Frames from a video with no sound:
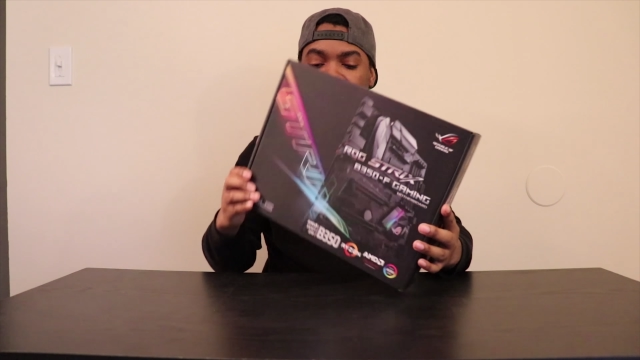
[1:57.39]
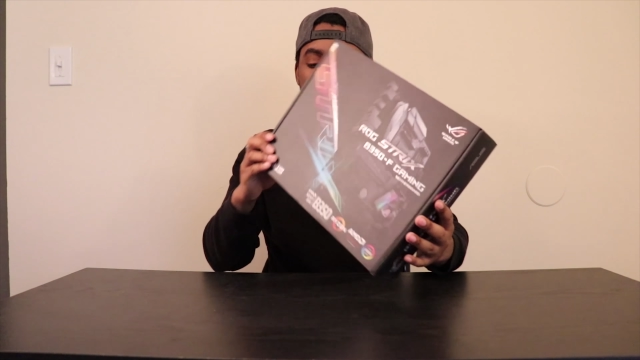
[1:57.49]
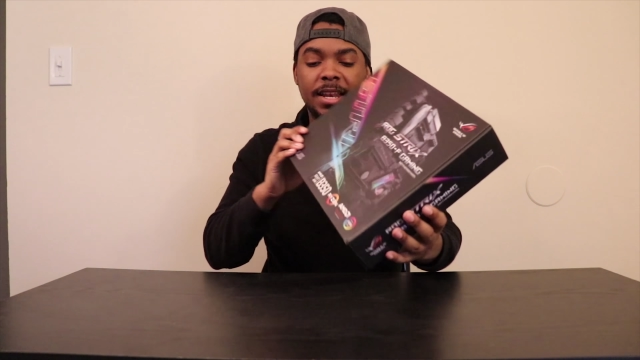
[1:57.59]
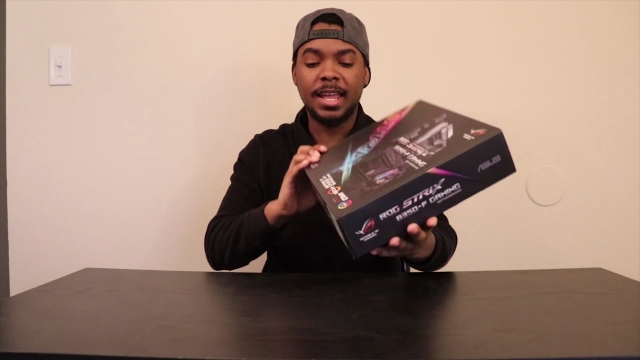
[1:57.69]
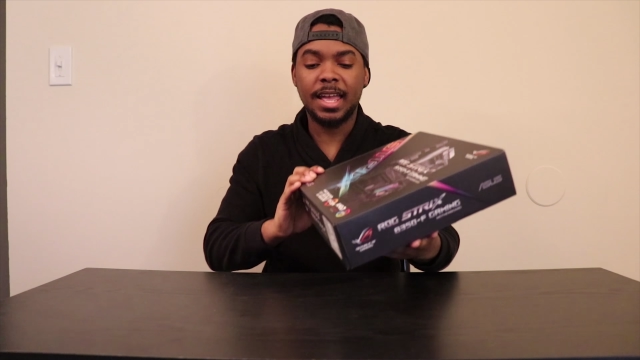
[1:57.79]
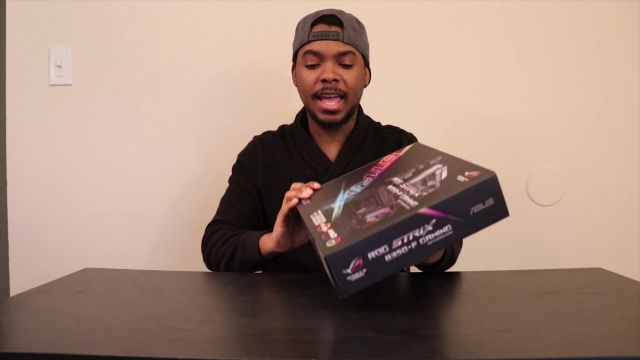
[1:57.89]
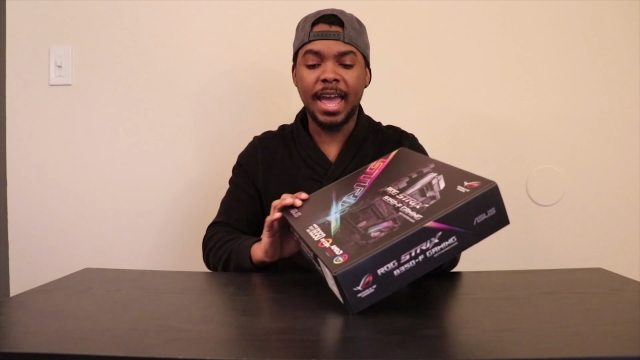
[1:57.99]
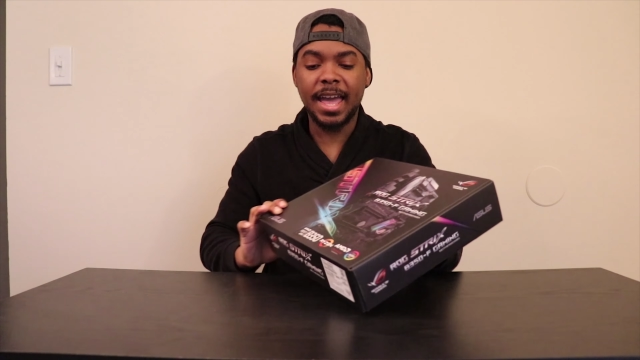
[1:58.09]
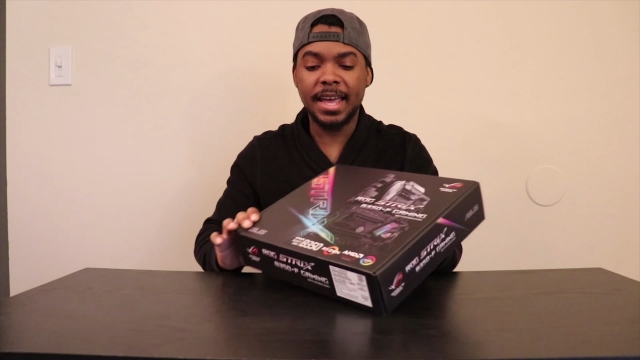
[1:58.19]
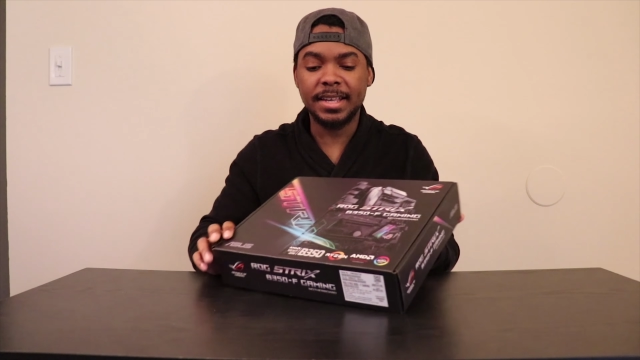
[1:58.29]
It
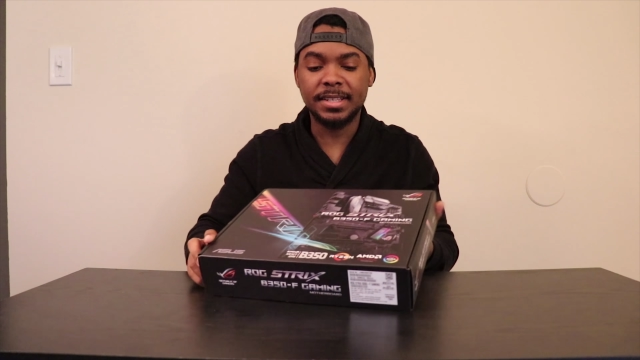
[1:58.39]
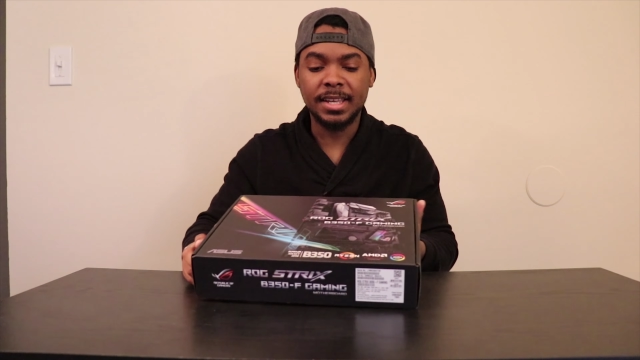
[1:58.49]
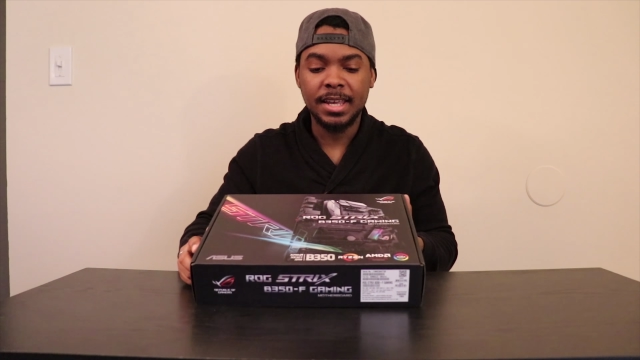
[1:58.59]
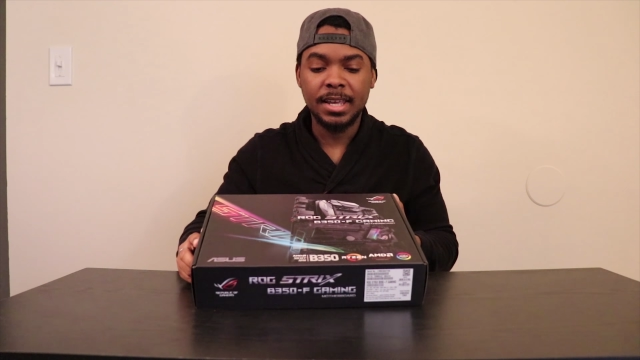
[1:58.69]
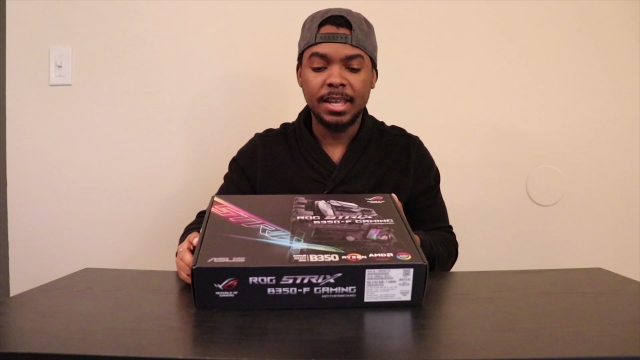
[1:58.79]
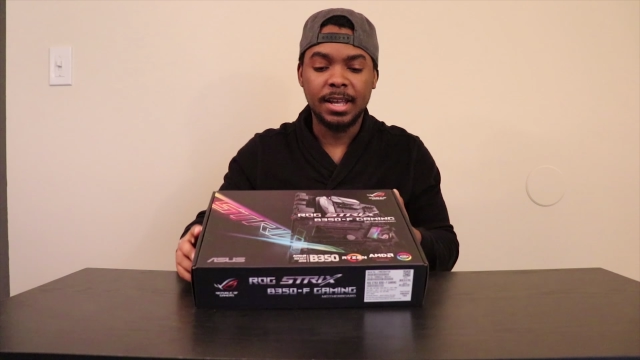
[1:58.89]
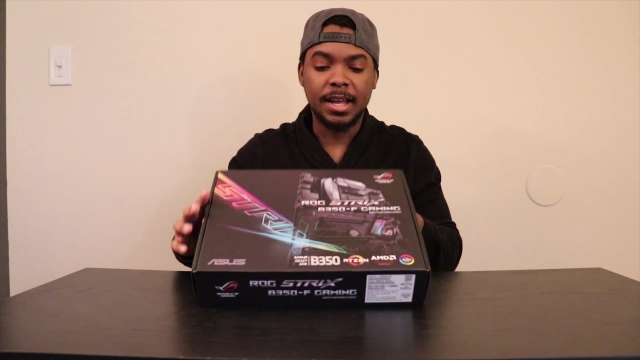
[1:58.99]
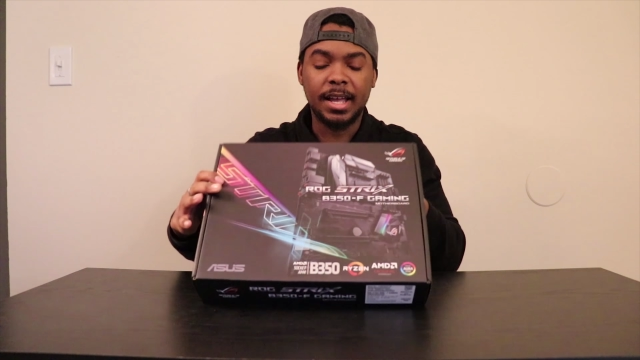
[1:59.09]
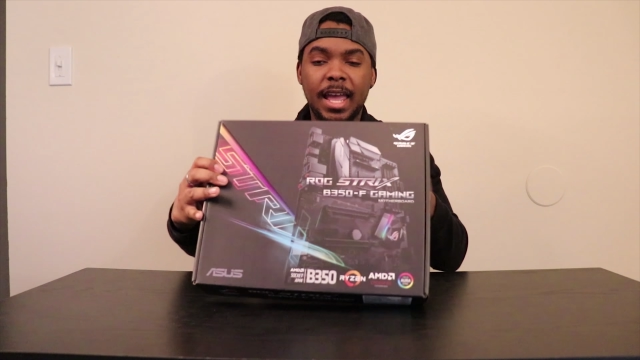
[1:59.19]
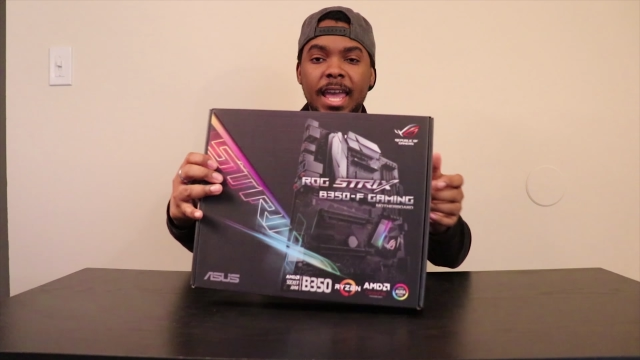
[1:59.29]
has
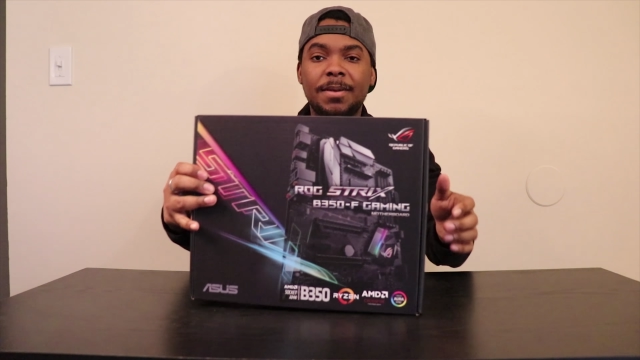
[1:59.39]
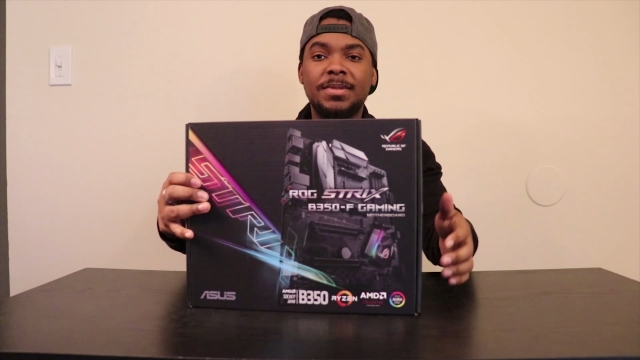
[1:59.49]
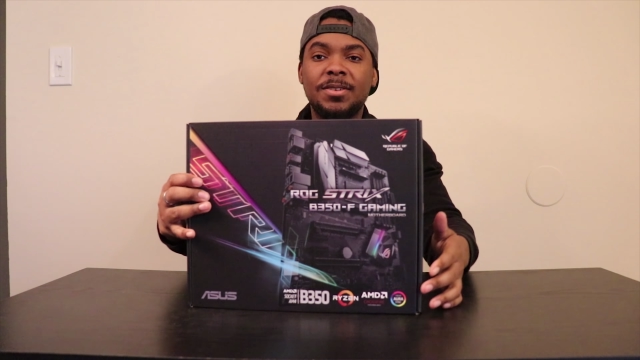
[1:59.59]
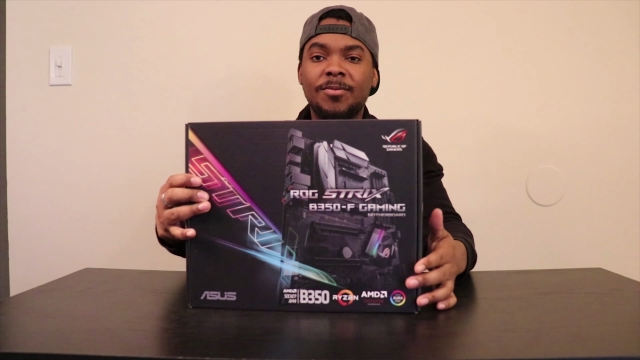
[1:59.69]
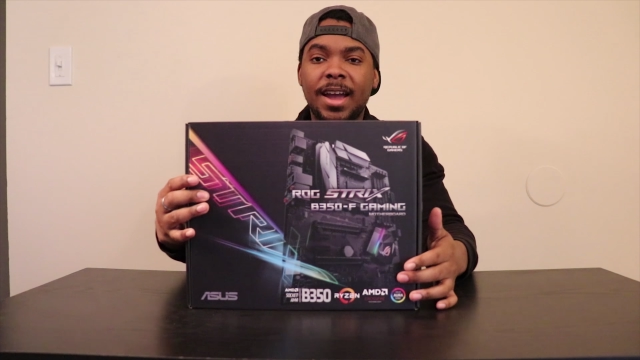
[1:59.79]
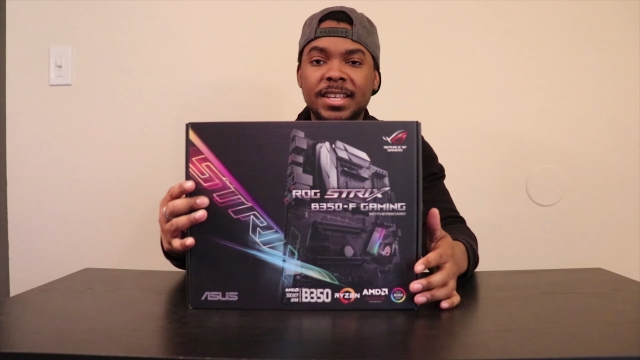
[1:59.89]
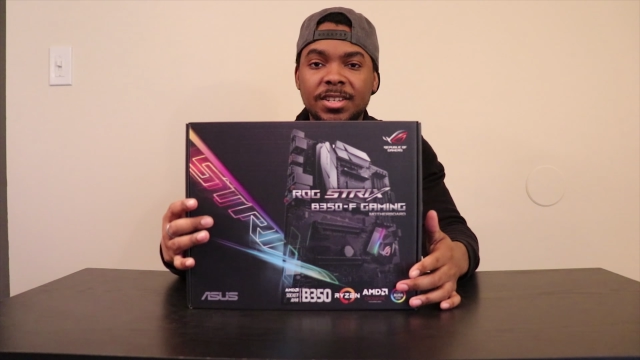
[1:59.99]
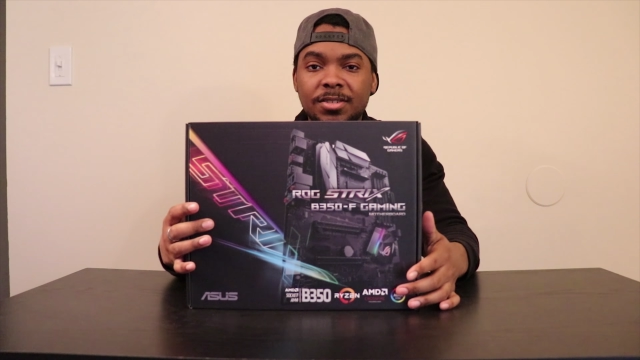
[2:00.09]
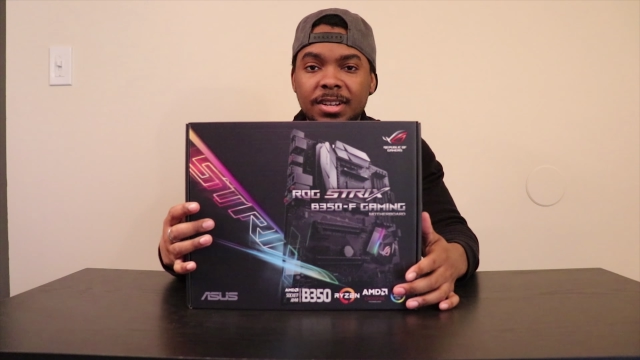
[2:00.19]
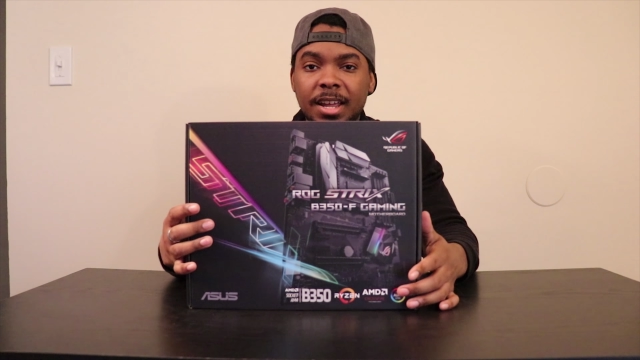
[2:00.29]
AMD
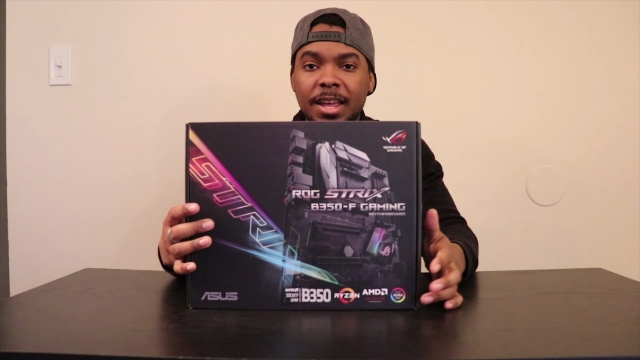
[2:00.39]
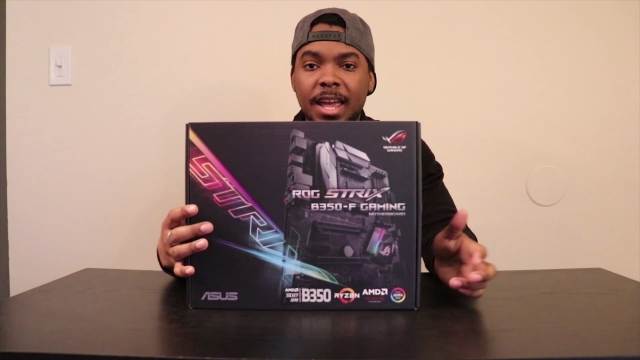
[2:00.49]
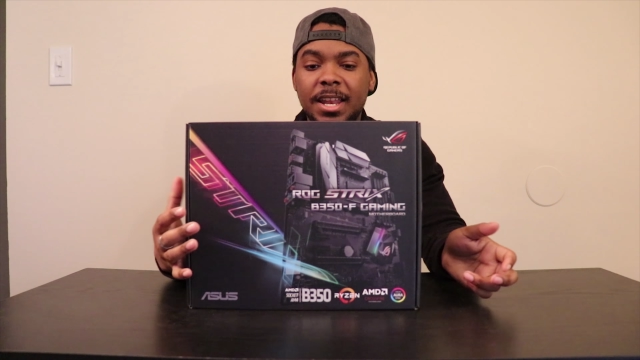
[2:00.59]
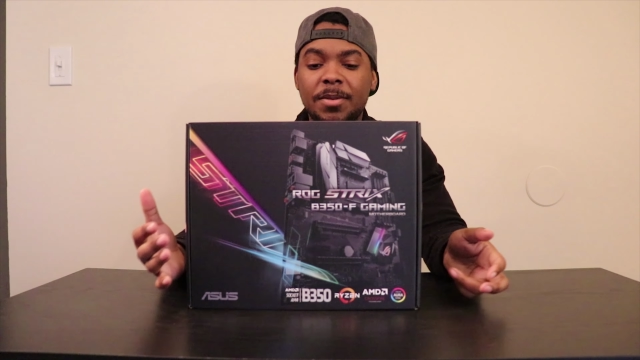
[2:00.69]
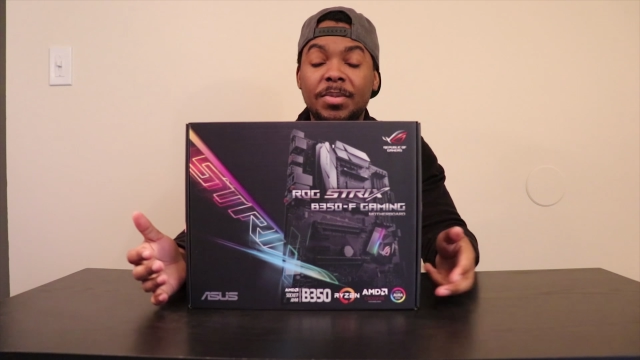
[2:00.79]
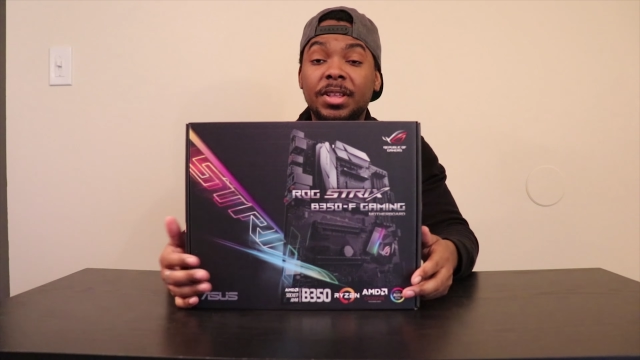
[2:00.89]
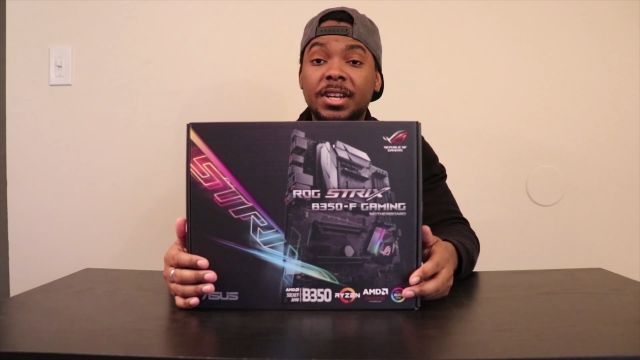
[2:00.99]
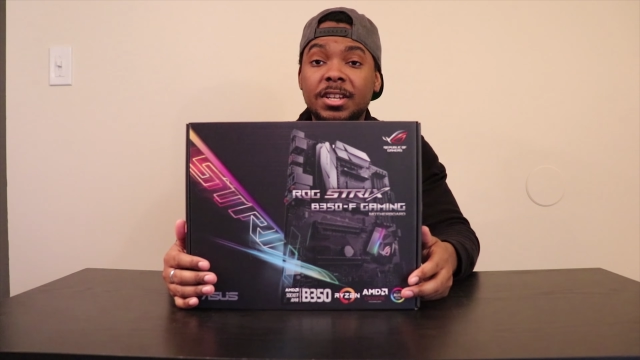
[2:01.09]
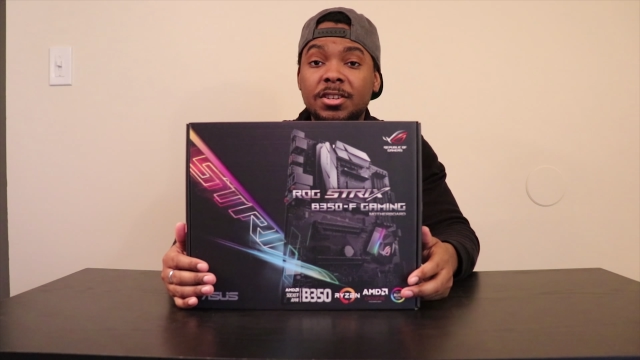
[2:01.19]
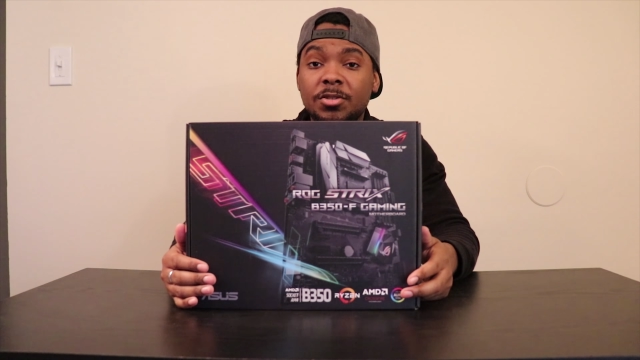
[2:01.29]
Ryzen and the
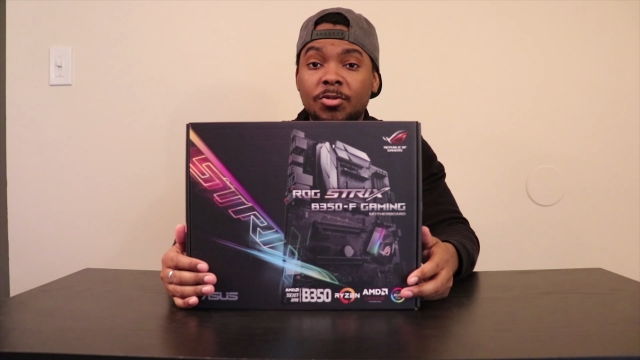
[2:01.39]
ability to do